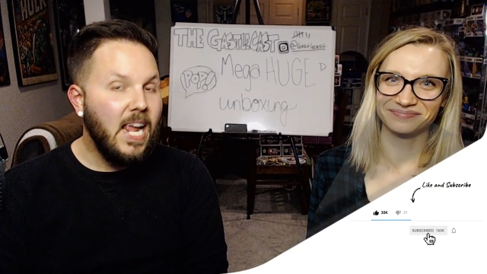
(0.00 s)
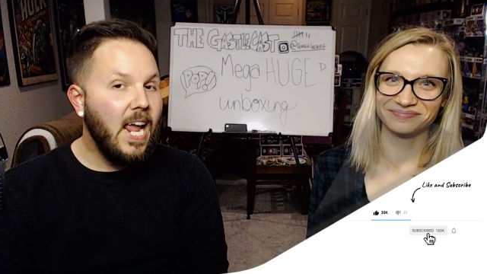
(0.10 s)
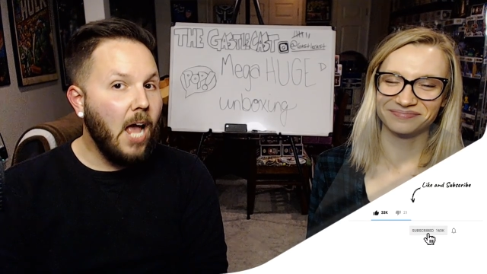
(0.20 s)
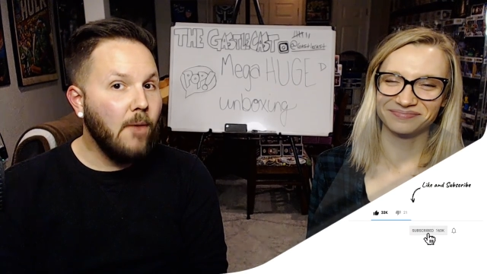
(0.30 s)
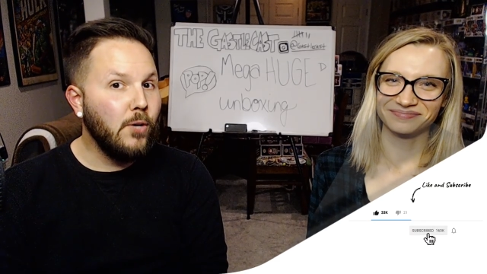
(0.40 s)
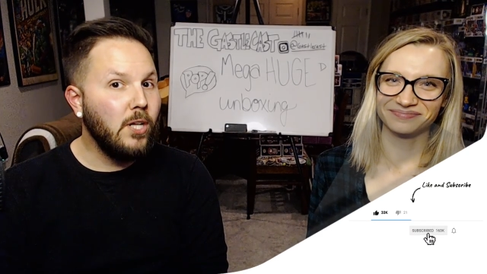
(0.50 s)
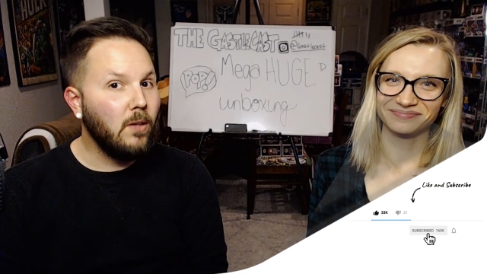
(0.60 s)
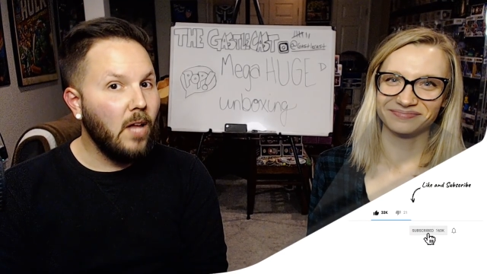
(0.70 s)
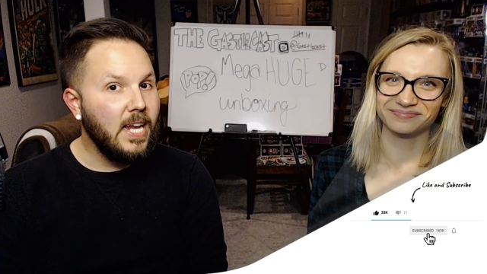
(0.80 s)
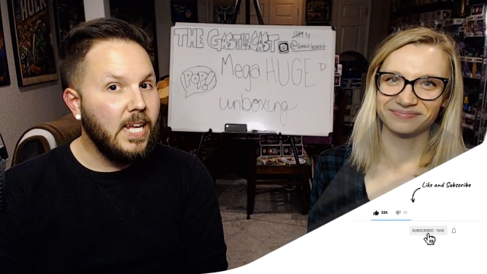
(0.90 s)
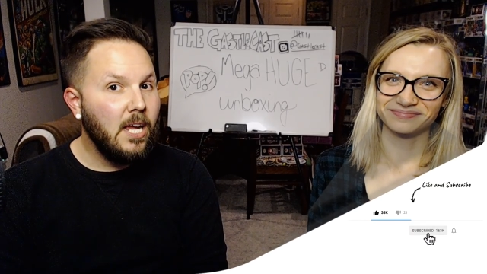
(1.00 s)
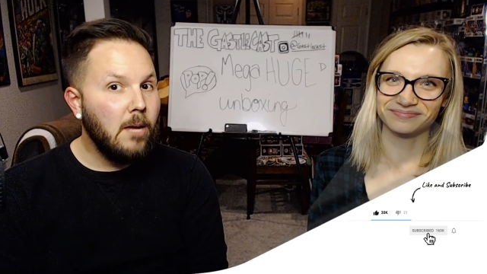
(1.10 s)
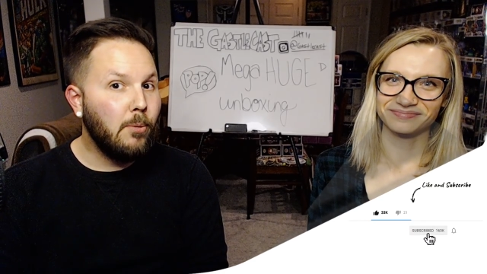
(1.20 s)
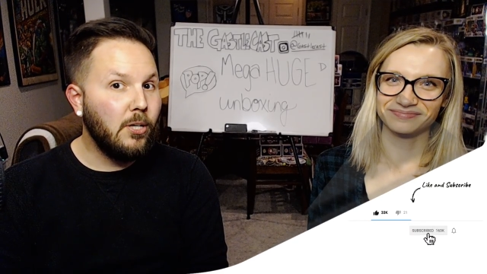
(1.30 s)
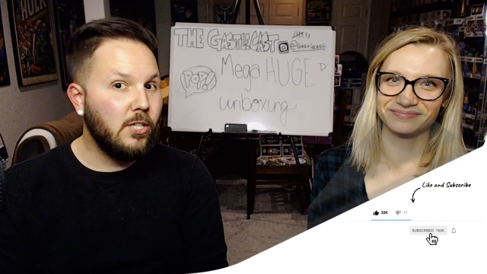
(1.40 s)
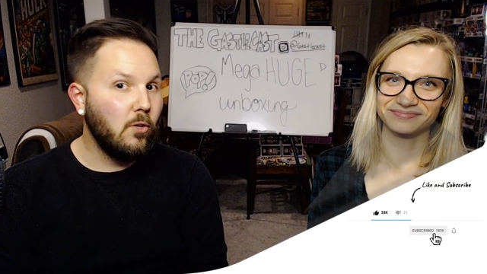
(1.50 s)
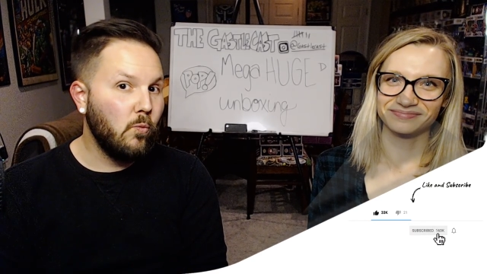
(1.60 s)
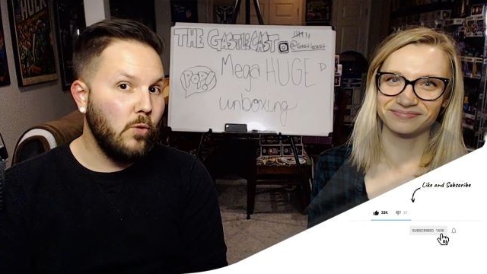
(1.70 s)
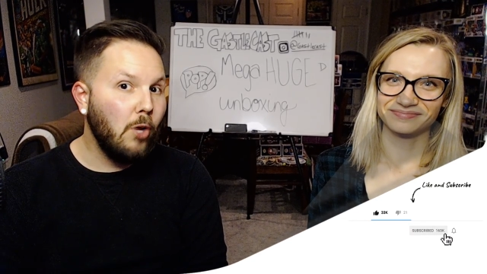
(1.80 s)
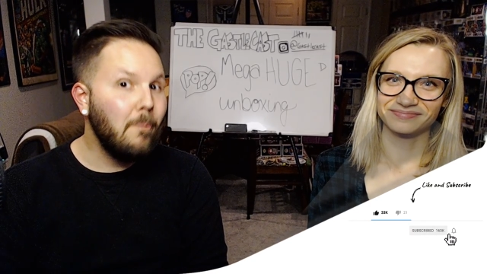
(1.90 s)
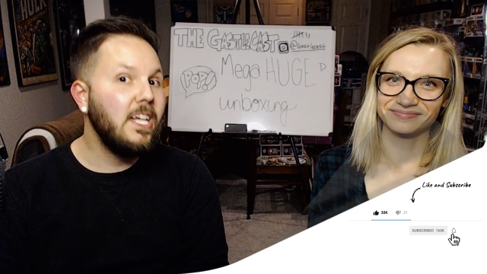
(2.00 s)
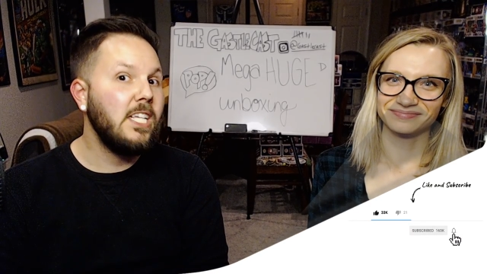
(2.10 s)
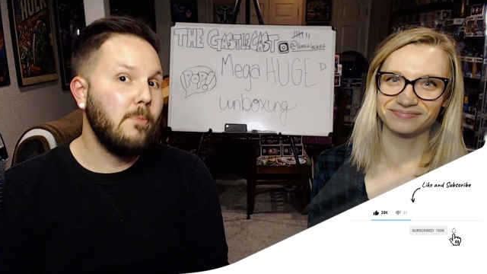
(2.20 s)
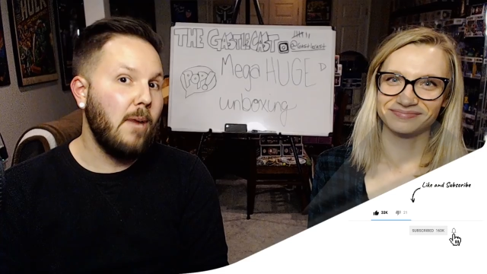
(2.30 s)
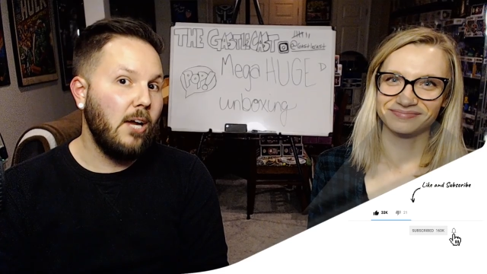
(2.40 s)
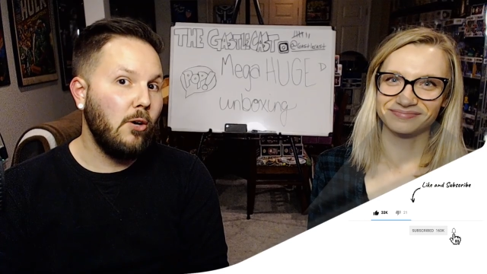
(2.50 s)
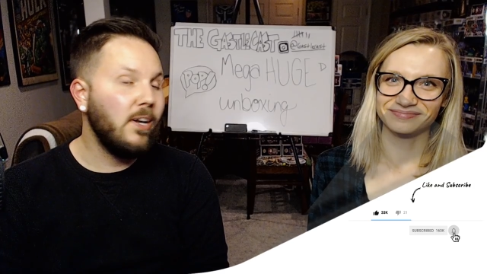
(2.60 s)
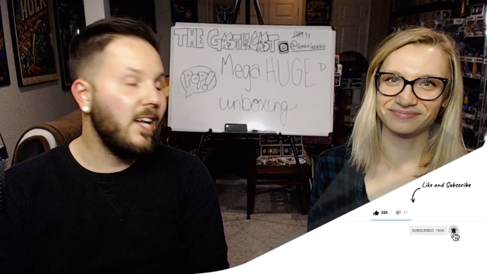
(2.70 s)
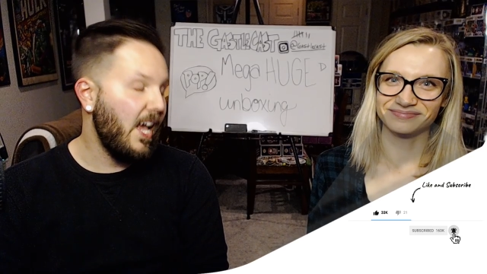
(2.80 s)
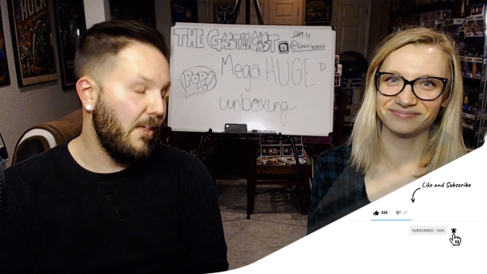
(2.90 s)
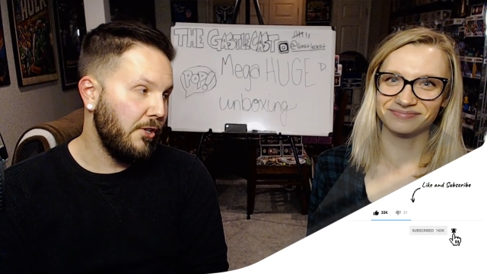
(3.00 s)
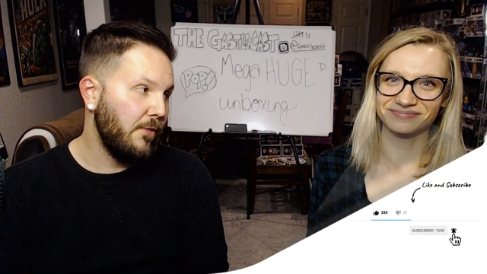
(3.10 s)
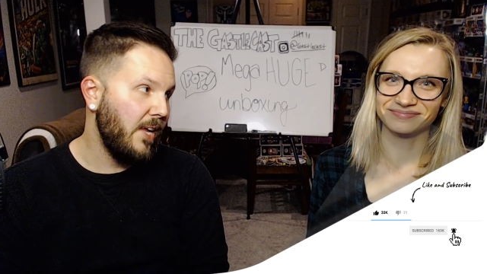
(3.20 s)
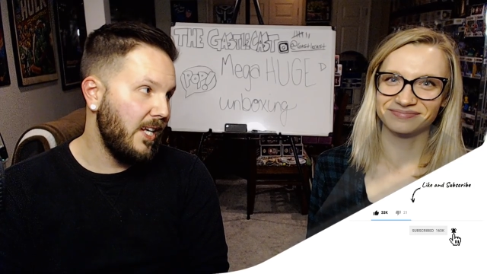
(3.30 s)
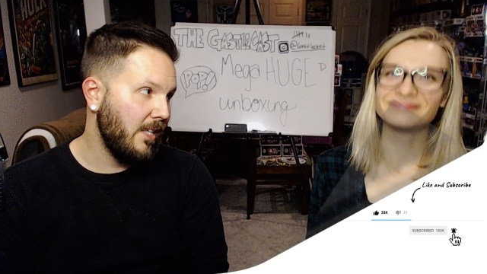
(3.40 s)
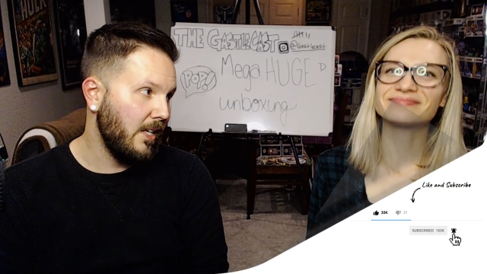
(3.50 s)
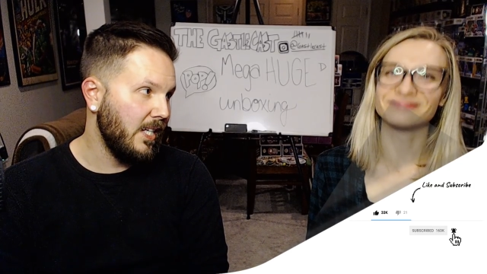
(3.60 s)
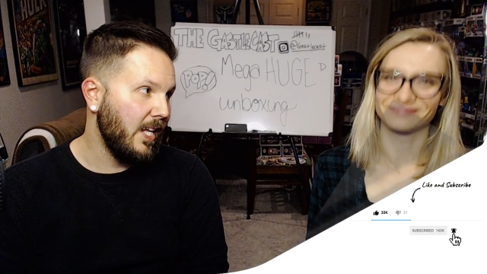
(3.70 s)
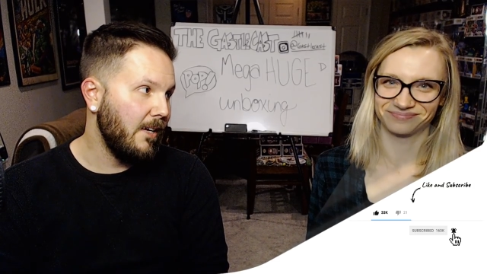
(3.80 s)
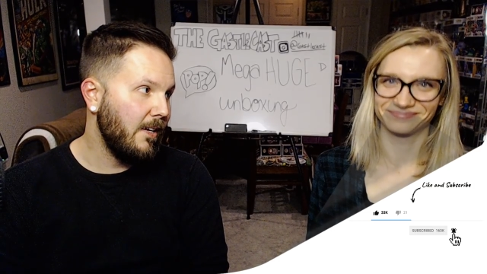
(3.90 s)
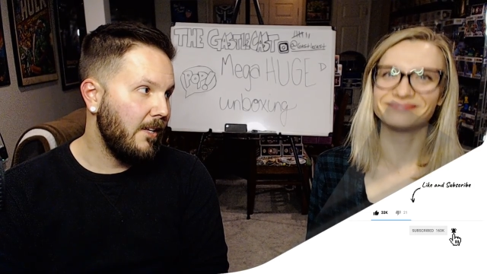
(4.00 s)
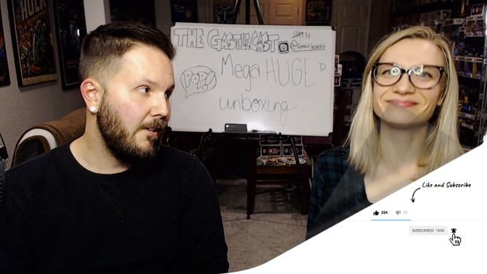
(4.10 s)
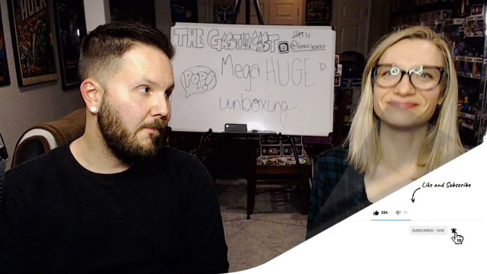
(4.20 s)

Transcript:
Speaker 1: Every like puts a real big smile on Heather's face, doesn't it?